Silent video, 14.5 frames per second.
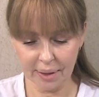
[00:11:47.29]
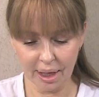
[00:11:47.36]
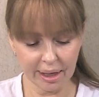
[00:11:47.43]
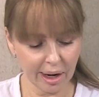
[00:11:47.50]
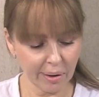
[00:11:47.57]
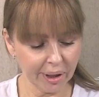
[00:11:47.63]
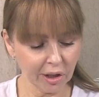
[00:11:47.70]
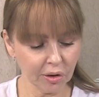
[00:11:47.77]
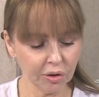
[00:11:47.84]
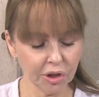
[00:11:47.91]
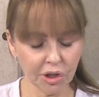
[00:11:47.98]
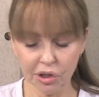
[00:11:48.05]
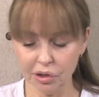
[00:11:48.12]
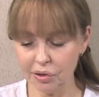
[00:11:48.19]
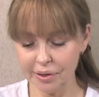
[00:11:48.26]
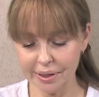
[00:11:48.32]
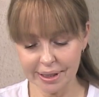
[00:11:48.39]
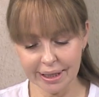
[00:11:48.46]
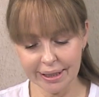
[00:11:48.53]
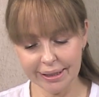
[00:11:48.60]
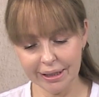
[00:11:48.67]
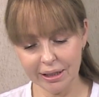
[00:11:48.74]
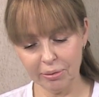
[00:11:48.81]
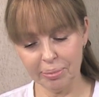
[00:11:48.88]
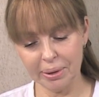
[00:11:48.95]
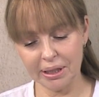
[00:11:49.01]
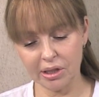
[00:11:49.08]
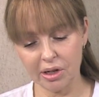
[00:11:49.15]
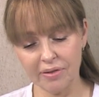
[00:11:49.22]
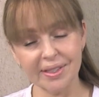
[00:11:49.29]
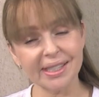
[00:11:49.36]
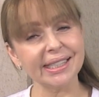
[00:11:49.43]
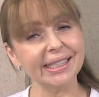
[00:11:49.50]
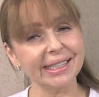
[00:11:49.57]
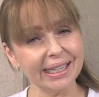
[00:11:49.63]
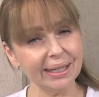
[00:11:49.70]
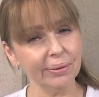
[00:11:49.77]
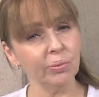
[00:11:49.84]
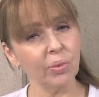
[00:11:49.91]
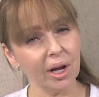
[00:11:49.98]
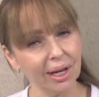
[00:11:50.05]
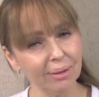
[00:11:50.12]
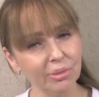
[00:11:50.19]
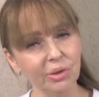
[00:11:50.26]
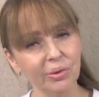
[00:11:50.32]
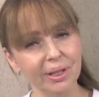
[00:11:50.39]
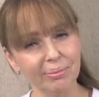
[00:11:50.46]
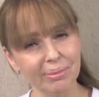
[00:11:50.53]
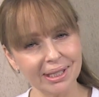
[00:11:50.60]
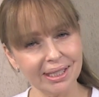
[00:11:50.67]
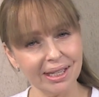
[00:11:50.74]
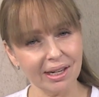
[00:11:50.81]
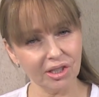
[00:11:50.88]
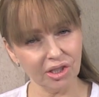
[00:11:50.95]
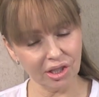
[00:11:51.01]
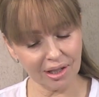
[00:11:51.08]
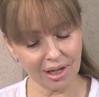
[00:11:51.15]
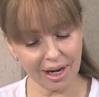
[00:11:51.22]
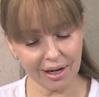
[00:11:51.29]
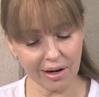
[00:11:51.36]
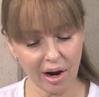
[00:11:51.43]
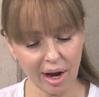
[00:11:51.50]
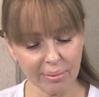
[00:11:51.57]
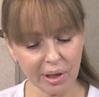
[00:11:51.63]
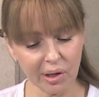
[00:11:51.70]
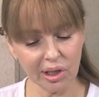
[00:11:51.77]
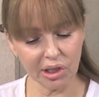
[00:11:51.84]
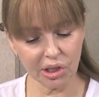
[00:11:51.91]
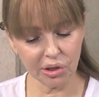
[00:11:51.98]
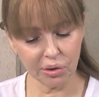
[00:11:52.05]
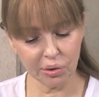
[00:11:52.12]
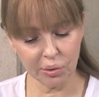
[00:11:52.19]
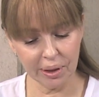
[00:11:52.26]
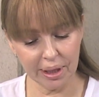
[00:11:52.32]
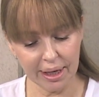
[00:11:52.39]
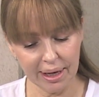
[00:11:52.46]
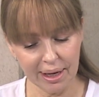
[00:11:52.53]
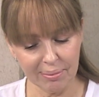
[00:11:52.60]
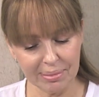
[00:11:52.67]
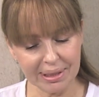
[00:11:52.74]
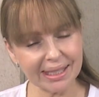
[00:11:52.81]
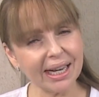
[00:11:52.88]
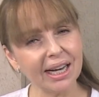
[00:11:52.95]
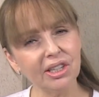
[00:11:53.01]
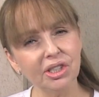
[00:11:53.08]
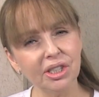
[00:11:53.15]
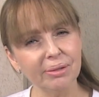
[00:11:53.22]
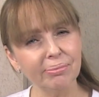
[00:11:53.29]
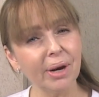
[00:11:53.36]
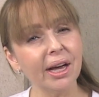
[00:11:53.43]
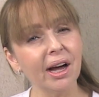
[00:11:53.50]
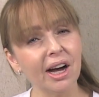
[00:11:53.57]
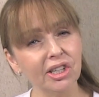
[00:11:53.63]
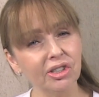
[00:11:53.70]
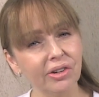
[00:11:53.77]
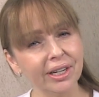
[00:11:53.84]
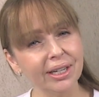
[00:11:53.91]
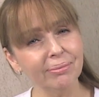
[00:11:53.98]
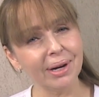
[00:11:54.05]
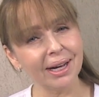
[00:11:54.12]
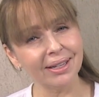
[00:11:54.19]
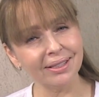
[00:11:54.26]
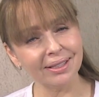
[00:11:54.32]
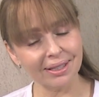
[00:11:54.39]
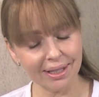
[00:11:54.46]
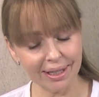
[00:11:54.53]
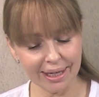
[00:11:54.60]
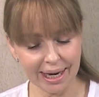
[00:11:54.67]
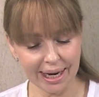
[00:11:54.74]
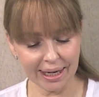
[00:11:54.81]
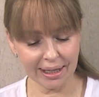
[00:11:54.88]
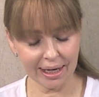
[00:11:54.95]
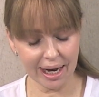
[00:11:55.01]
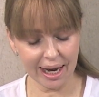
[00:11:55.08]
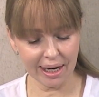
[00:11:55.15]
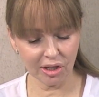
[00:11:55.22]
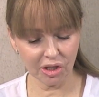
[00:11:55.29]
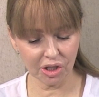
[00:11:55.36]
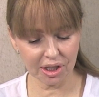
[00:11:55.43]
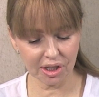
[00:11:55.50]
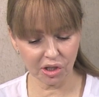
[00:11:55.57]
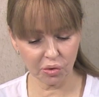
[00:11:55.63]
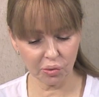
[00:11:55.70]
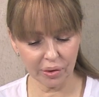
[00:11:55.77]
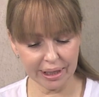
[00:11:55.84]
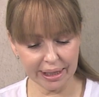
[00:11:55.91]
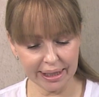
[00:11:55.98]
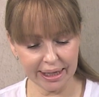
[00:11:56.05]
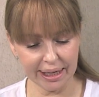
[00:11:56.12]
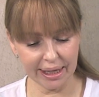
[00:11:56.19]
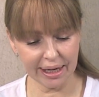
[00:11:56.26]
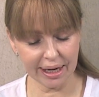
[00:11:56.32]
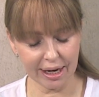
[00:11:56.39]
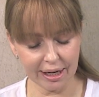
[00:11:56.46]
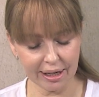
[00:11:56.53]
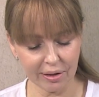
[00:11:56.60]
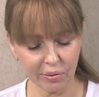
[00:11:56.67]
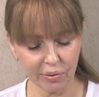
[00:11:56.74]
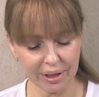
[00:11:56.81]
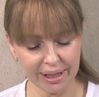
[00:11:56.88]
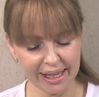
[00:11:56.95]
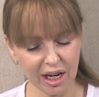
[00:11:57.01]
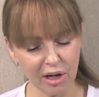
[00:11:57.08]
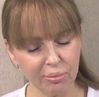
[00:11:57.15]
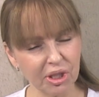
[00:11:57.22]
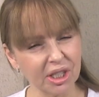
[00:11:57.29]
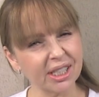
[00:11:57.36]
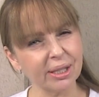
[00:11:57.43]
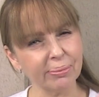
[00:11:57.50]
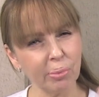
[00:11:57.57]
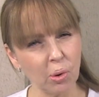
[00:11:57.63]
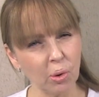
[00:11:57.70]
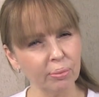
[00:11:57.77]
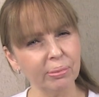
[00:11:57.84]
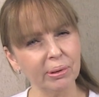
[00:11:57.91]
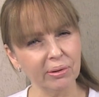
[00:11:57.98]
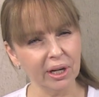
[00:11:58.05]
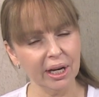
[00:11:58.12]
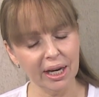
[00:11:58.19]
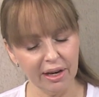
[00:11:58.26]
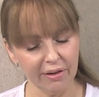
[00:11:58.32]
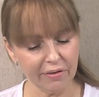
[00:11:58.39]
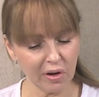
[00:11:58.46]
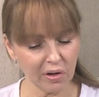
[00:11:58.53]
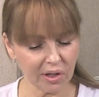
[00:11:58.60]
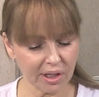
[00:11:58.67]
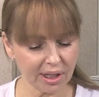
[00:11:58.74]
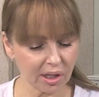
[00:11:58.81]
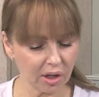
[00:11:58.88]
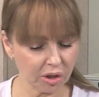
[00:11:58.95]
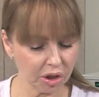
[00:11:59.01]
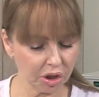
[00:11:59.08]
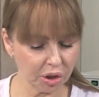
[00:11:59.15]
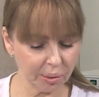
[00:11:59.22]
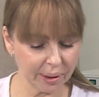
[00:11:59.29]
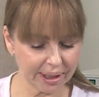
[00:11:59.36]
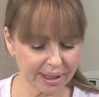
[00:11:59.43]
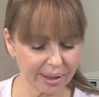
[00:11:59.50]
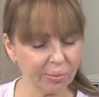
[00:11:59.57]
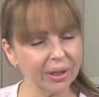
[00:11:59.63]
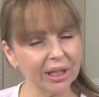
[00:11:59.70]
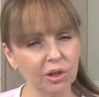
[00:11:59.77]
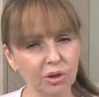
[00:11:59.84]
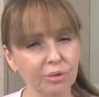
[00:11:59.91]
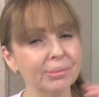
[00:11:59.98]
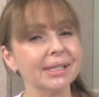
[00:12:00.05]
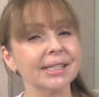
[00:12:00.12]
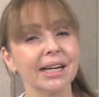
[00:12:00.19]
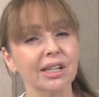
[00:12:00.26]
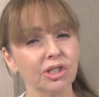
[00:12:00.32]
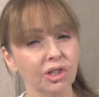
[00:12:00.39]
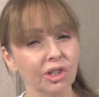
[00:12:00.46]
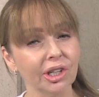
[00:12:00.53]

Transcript: Now I could use a little bit of steam while I'm doing a massage on Laila. I'm going to massage in my hydrating mask again and just really help just support, but focus on doing some really good massage on